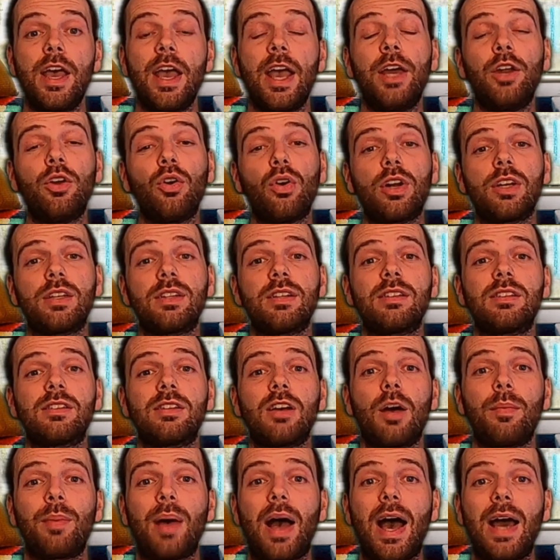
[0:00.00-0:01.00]
In order to
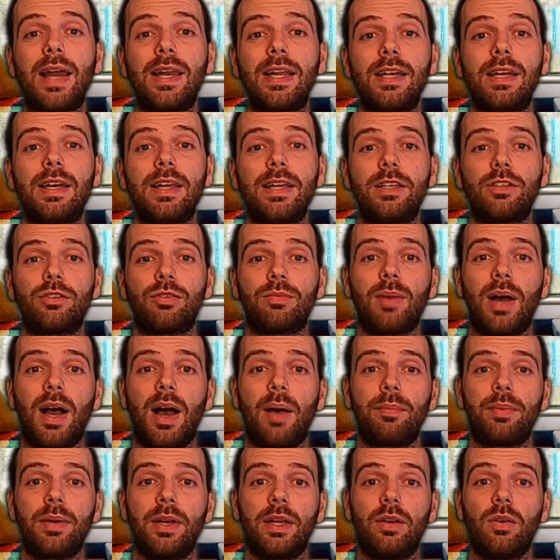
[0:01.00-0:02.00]
stop any leaks from
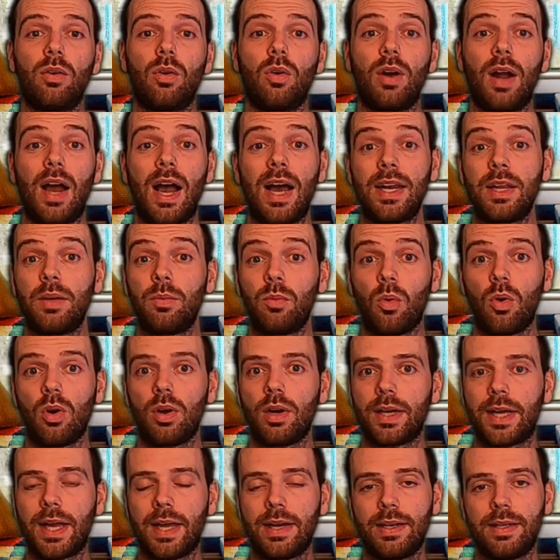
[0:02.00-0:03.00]
happening or any
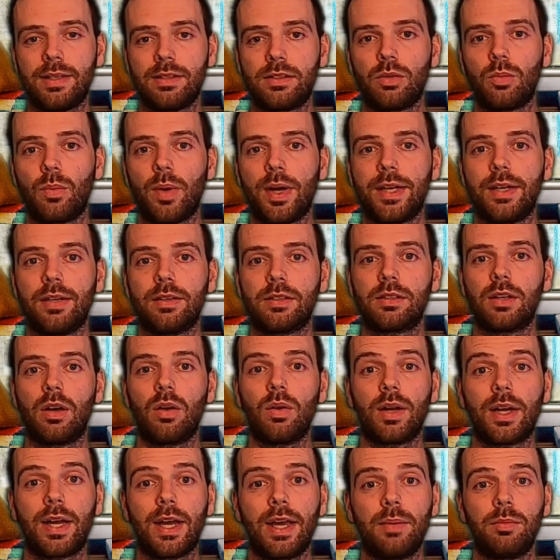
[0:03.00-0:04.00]
water getting into where your
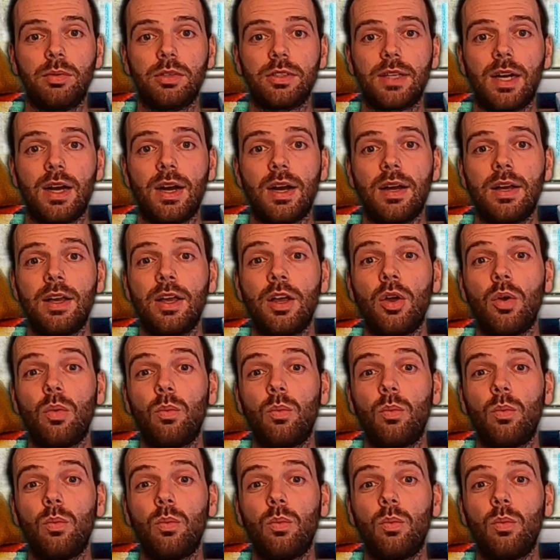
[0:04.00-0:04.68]
solar cables are,